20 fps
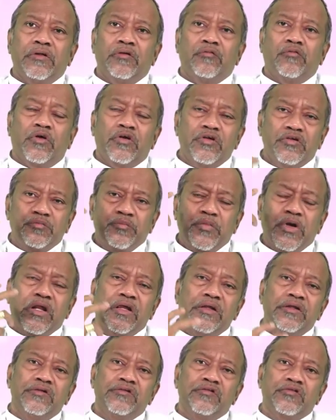for his
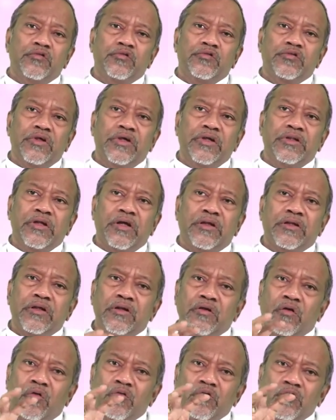brains to say that
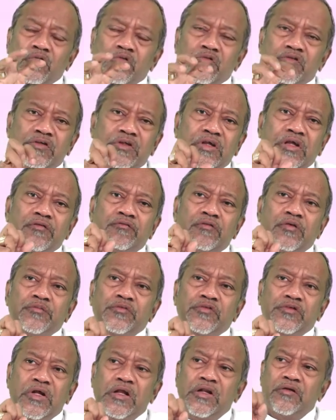in order to save
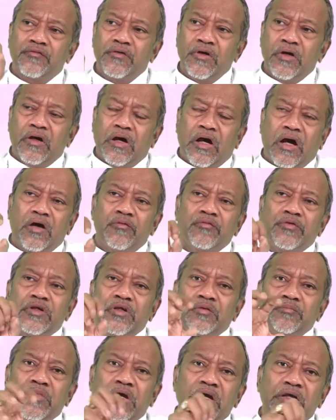himself, how
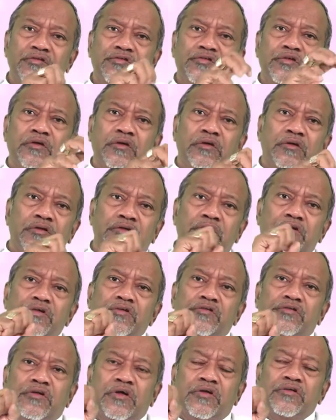he makes
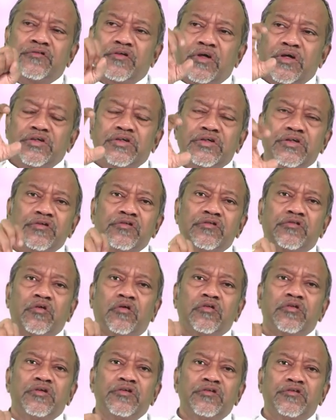these concessions
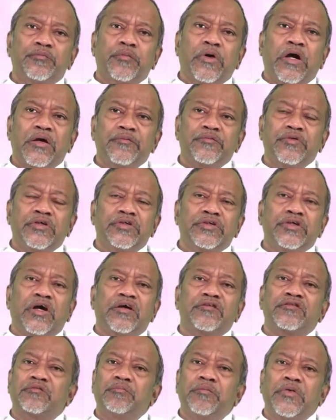or these perhaps
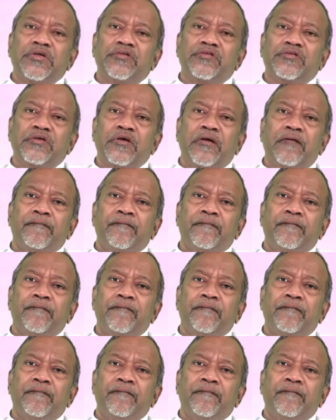adjustments.